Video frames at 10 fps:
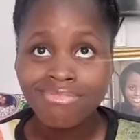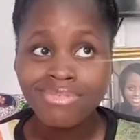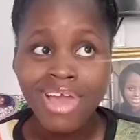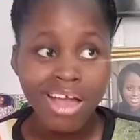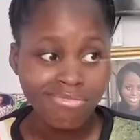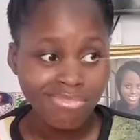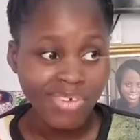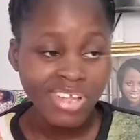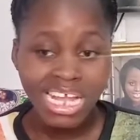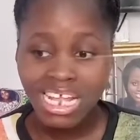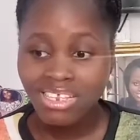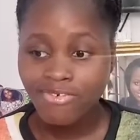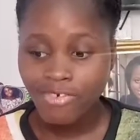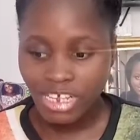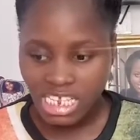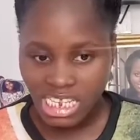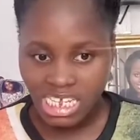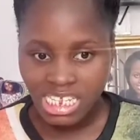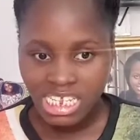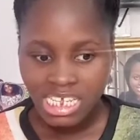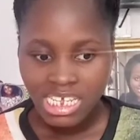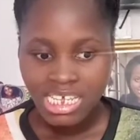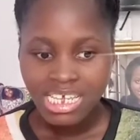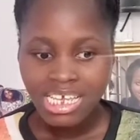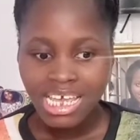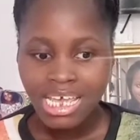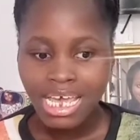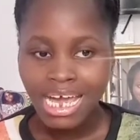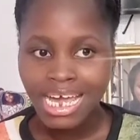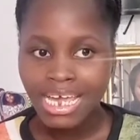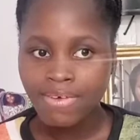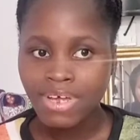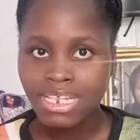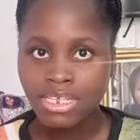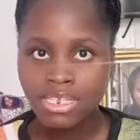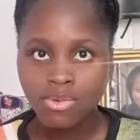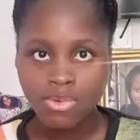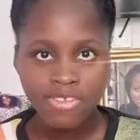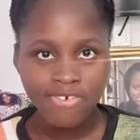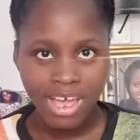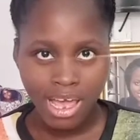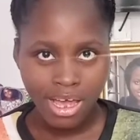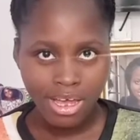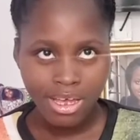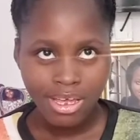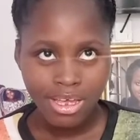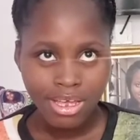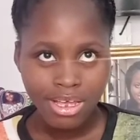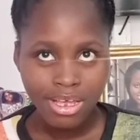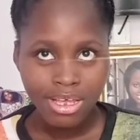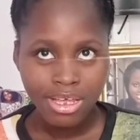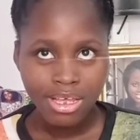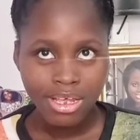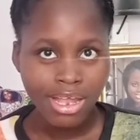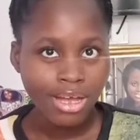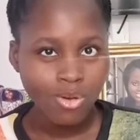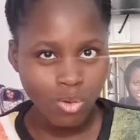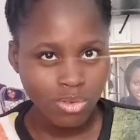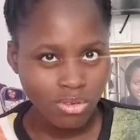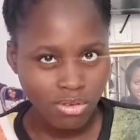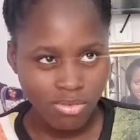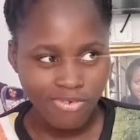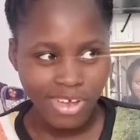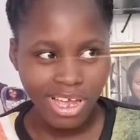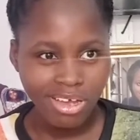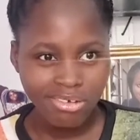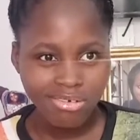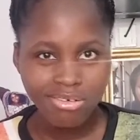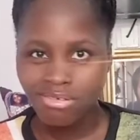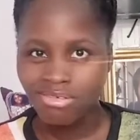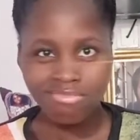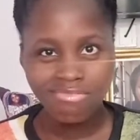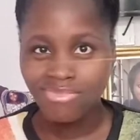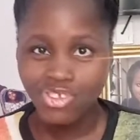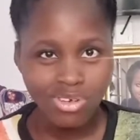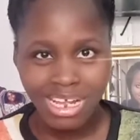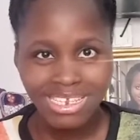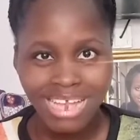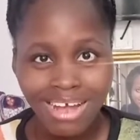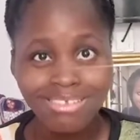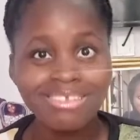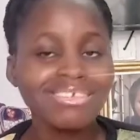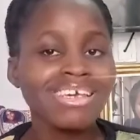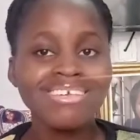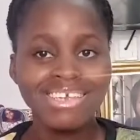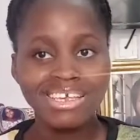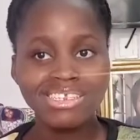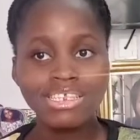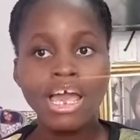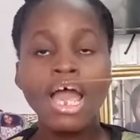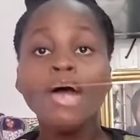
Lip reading: Yeah, I feel like that's the first thing I ever did with fire. I cooked with fire. Or, do you understand? Yes.